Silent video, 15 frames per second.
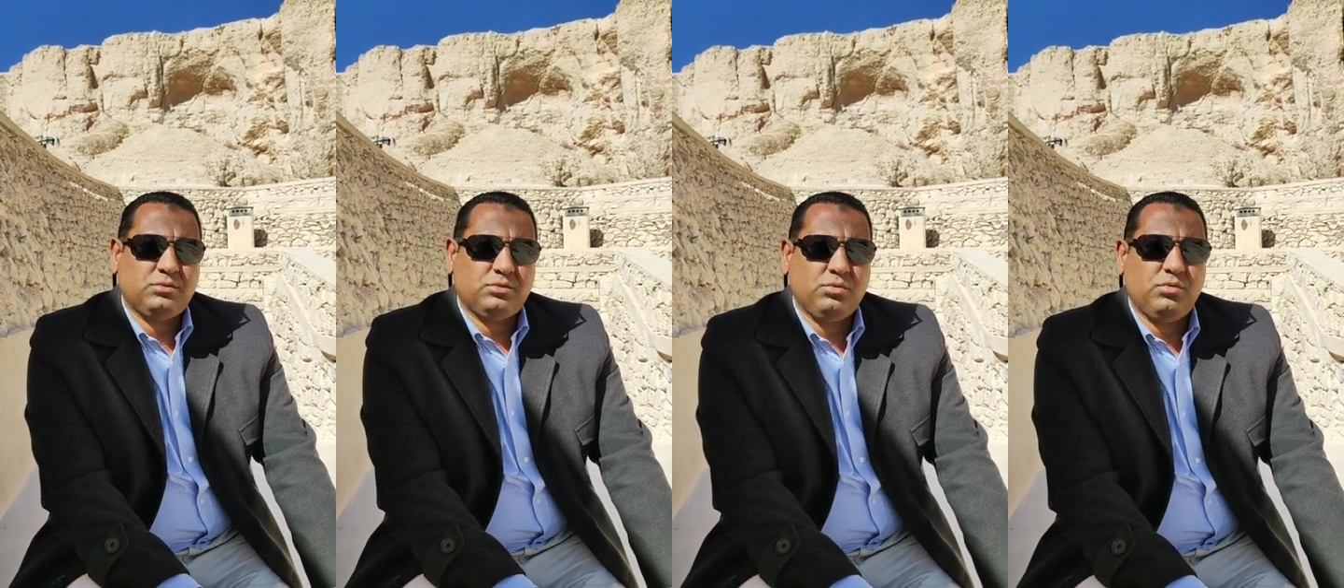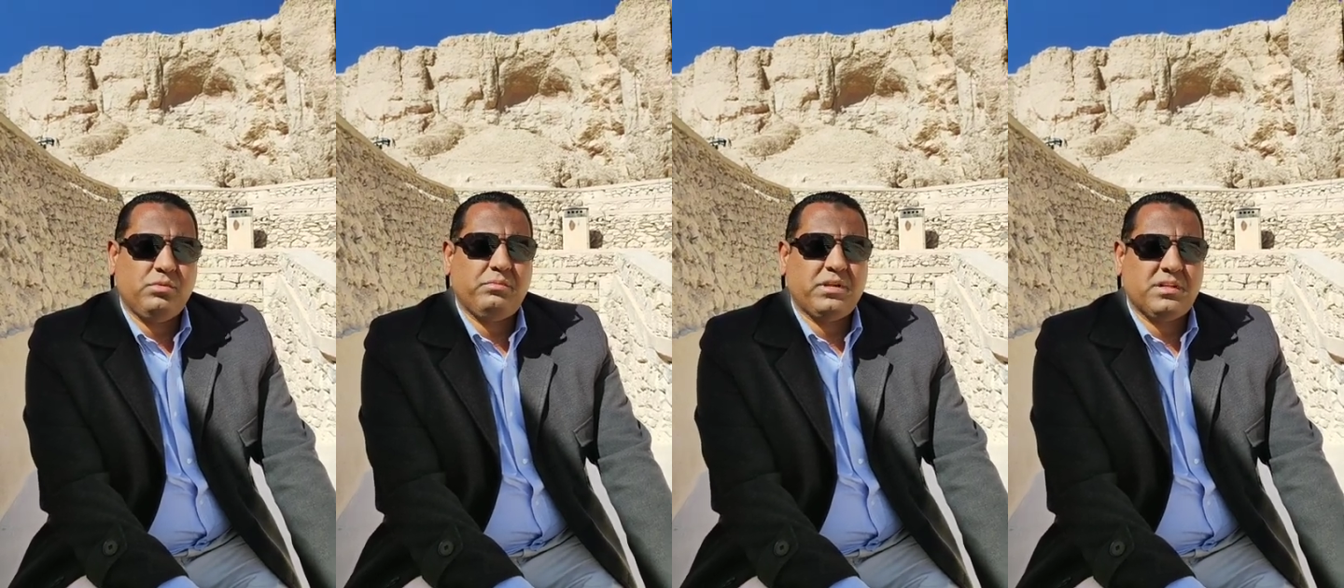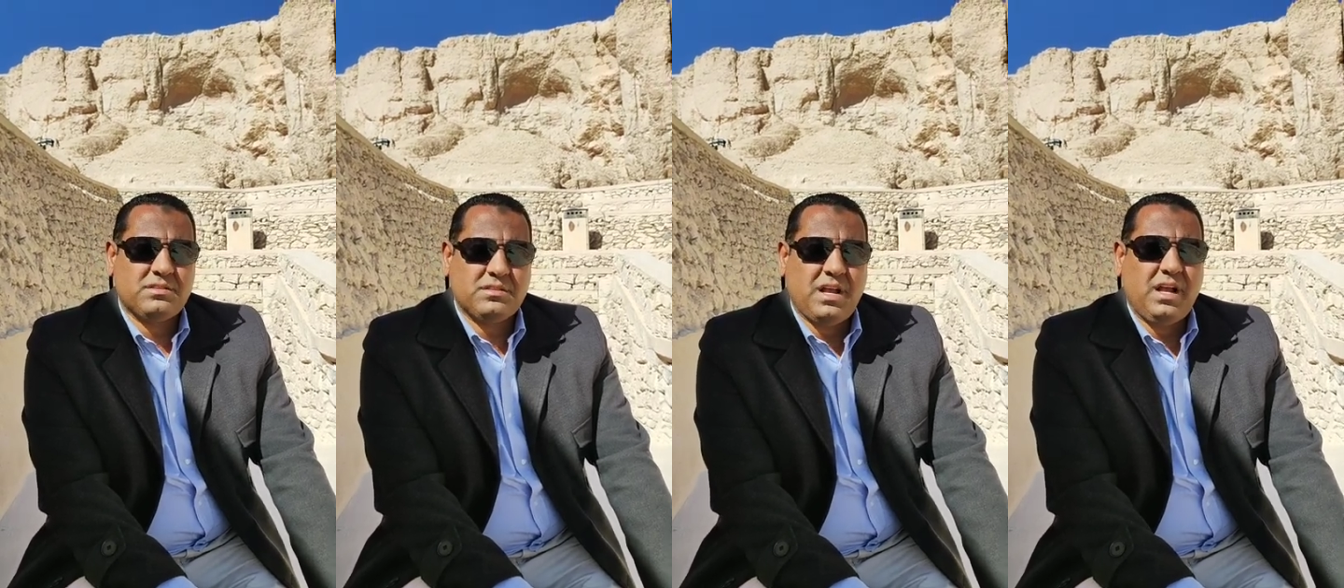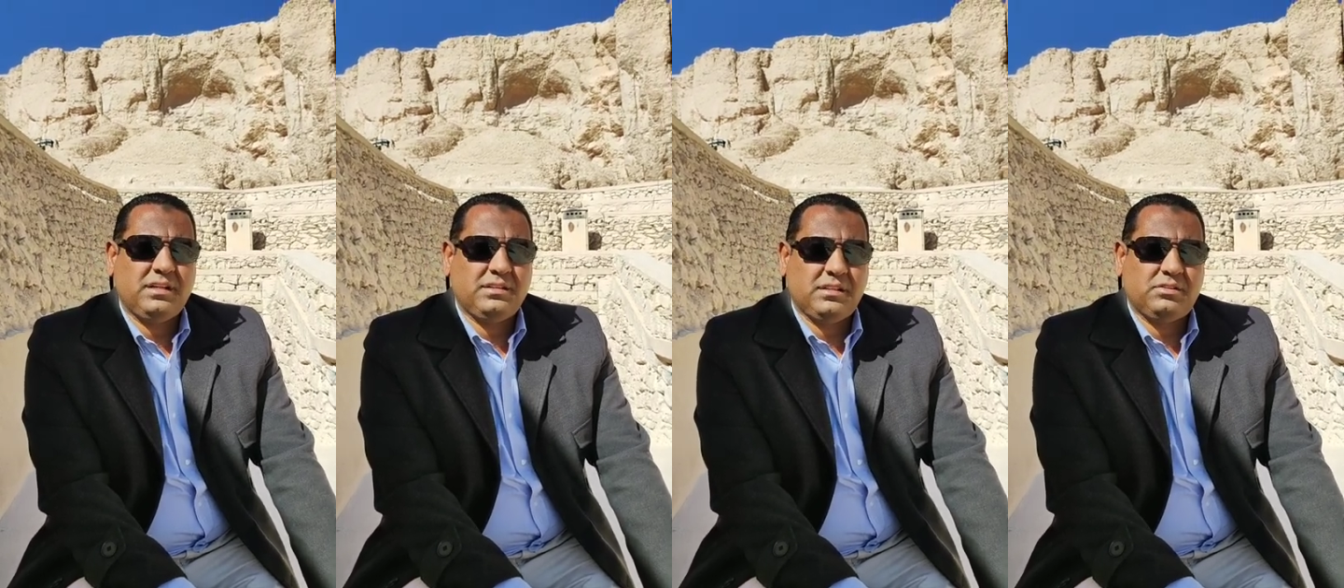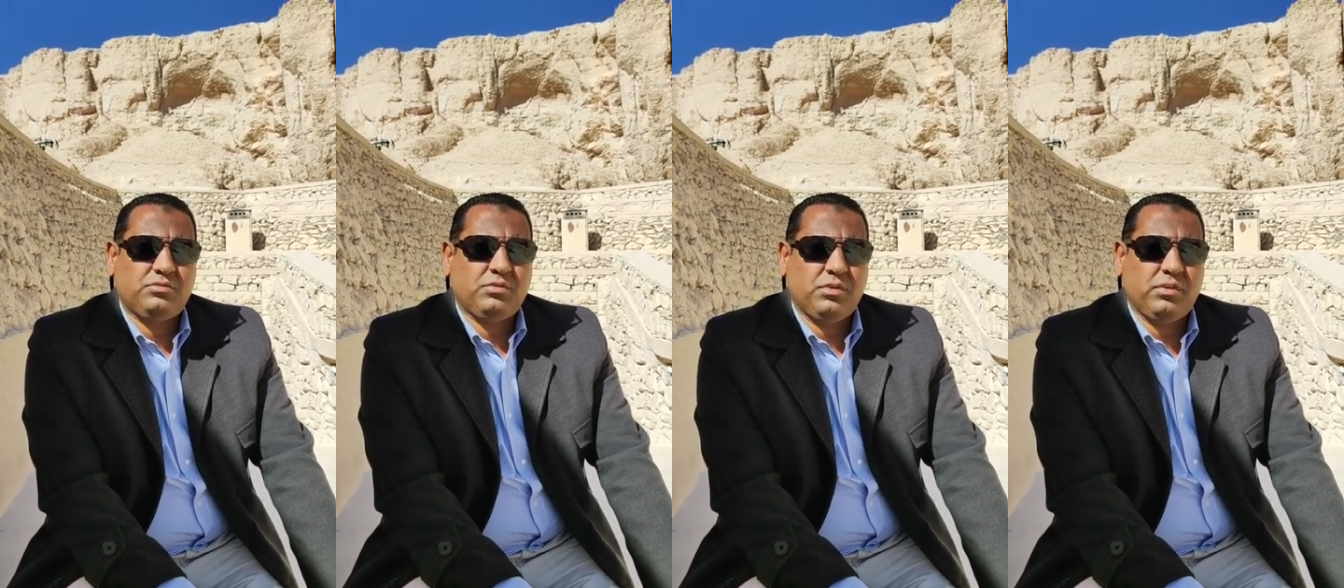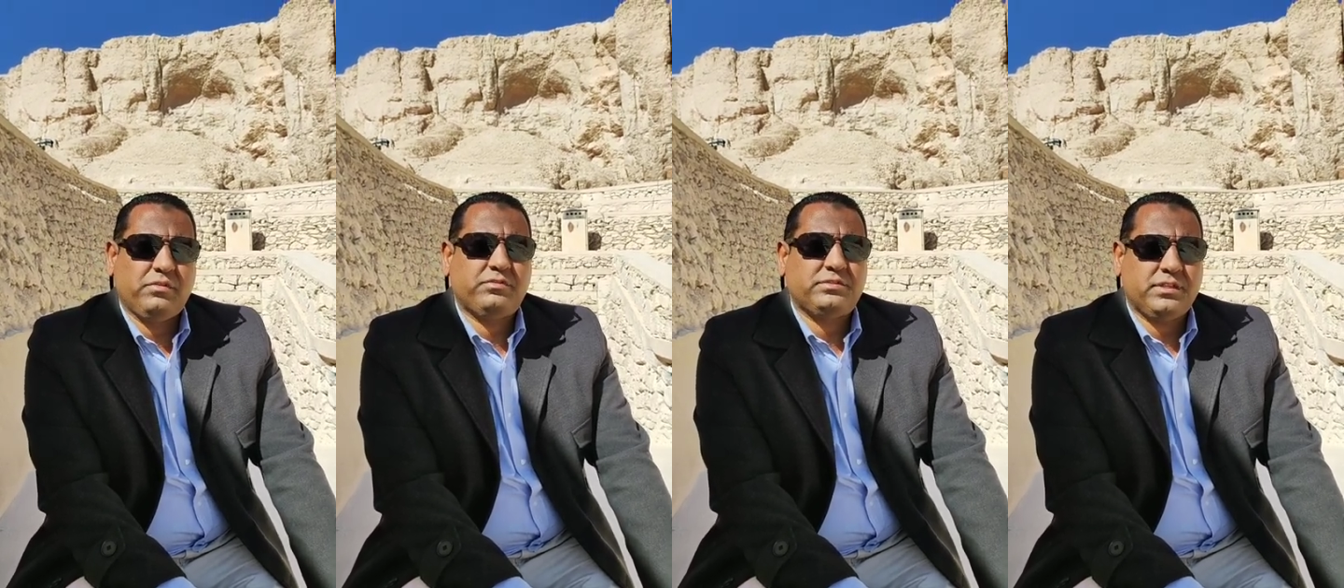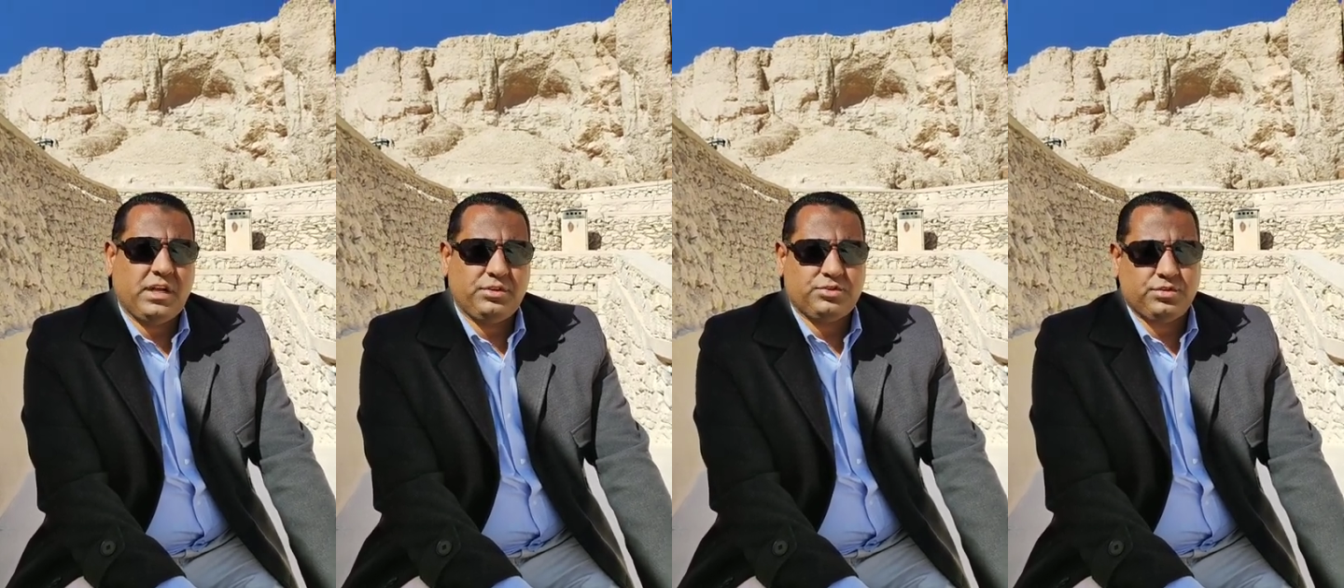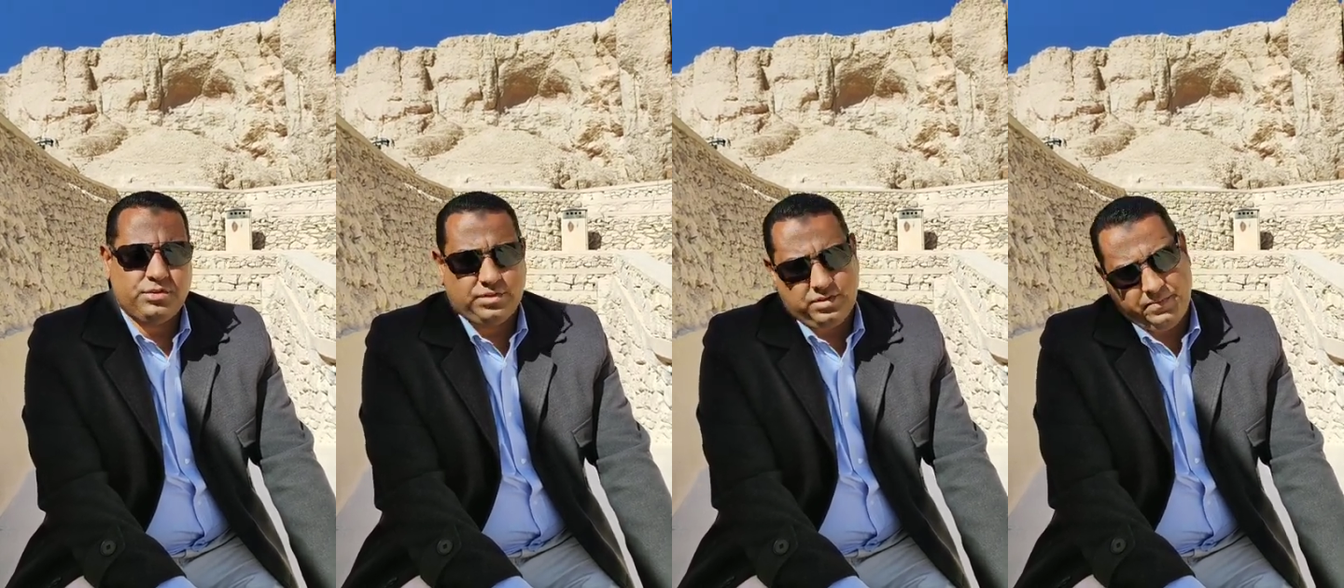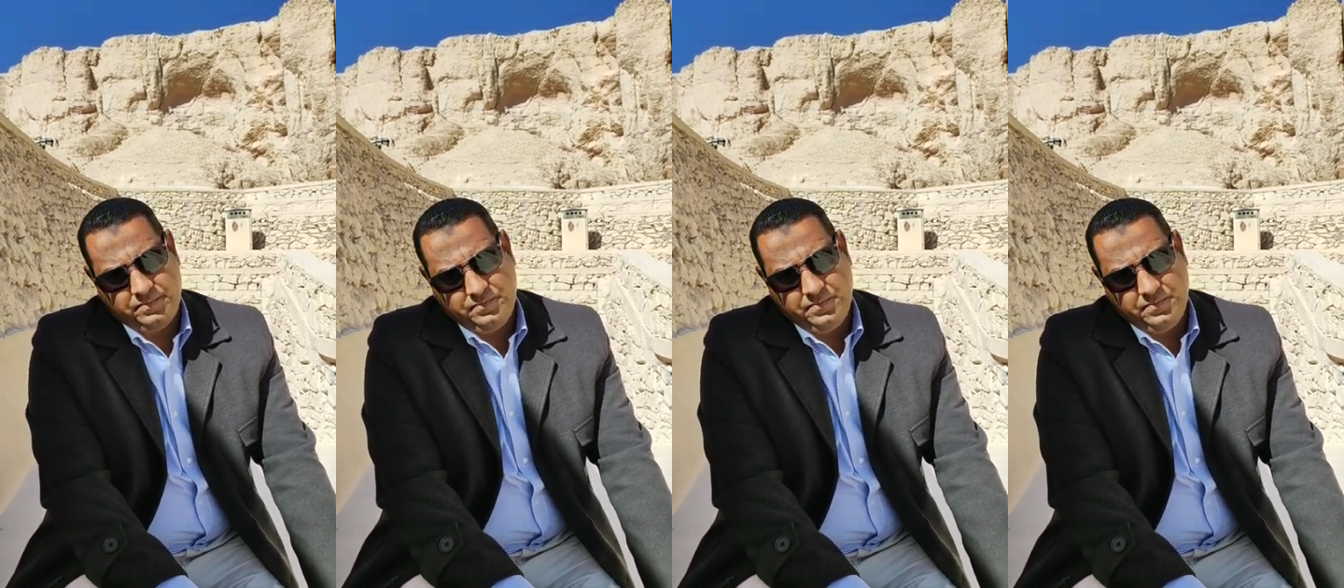room inside it full of treasures.